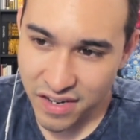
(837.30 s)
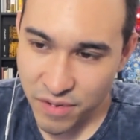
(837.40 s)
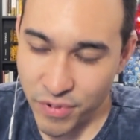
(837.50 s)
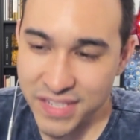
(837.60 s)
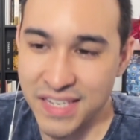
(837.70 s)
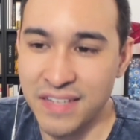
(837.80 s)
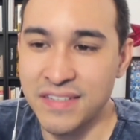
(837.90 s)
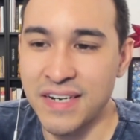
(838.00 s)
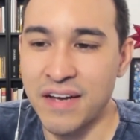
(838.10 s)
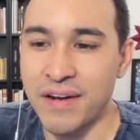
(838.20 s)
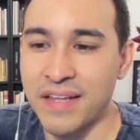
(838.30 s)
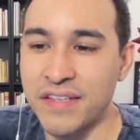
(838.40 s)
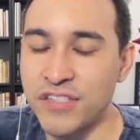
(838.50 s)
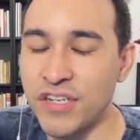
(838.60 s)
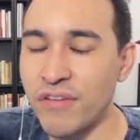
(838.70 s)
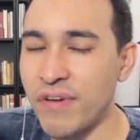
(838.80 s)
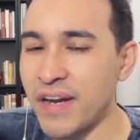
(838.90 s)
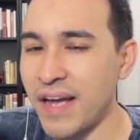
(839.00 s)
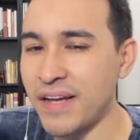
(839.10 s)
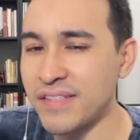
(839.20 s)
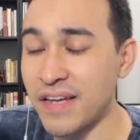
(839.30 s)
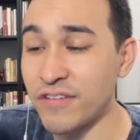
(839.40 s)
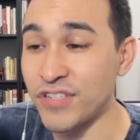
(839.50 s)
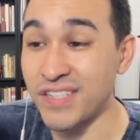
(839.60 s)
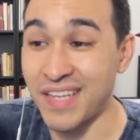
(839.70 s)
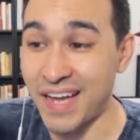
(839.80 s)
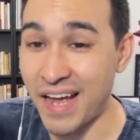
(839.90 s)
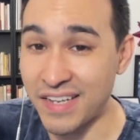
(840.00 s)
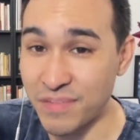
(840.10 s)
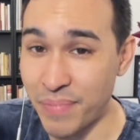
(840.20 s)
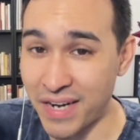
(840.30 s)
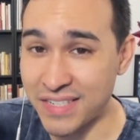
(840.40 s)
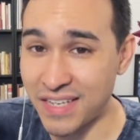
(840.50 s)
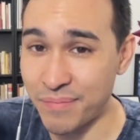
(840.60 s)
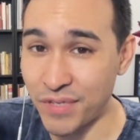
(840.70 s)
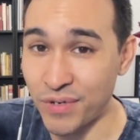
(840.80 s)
Gonna bring Salandit out, and this Chikorita has energy, like has a Body Slam